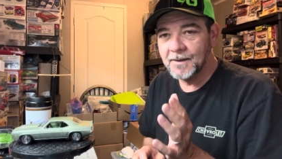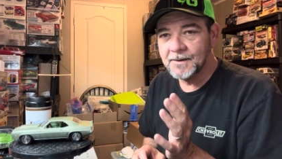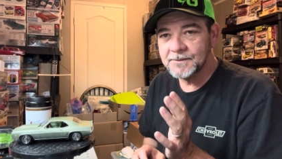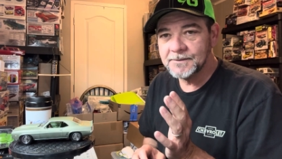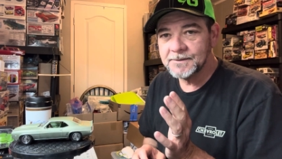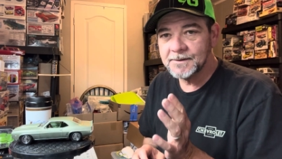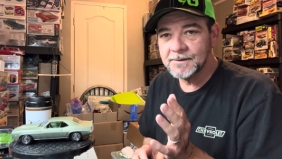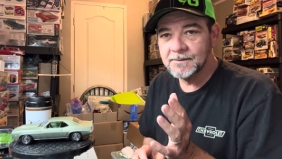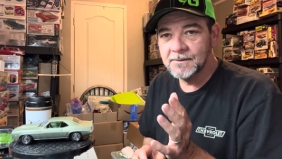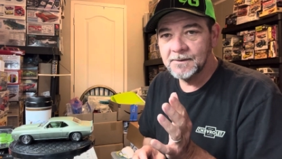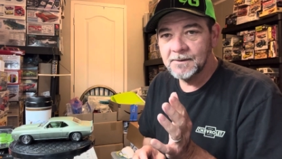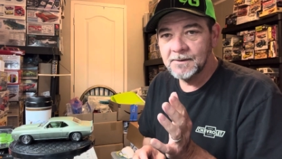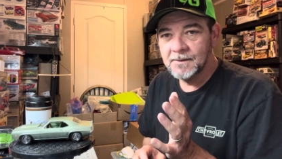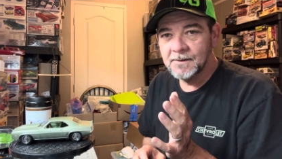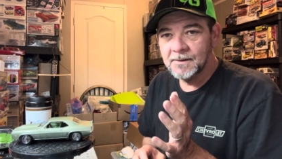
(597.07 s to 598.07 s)

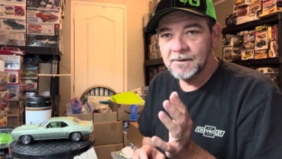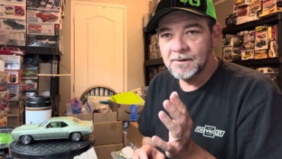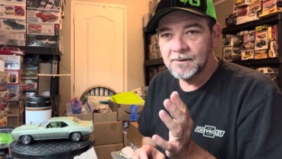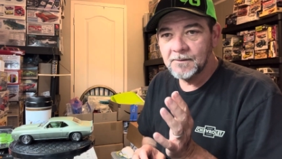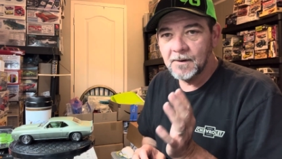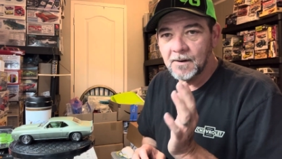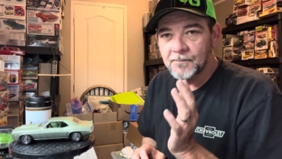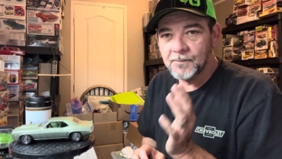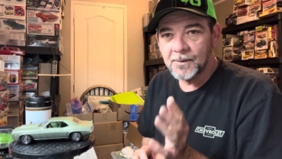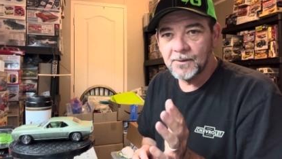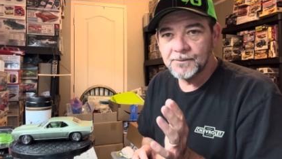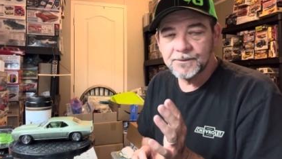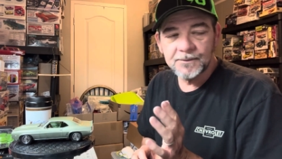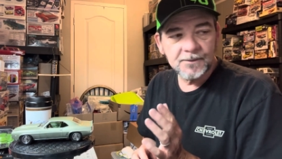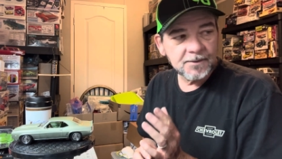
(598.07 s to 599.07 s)
that Pro
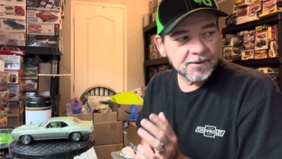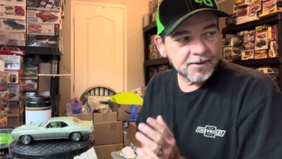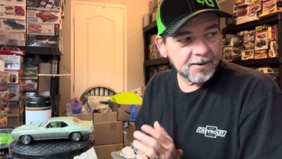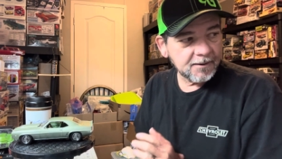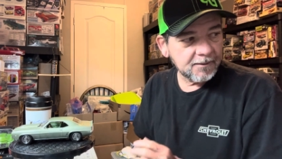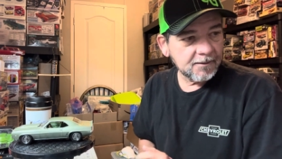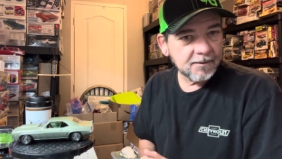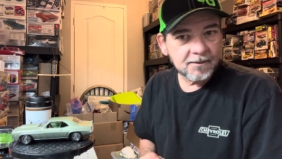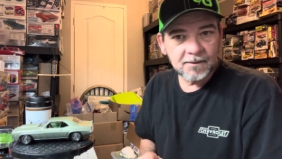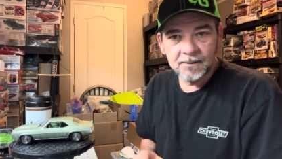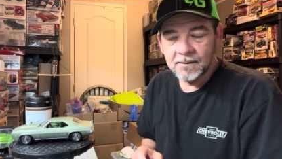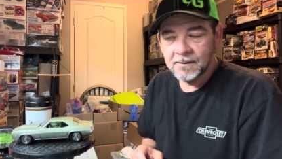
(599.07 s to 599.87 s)
Touring car.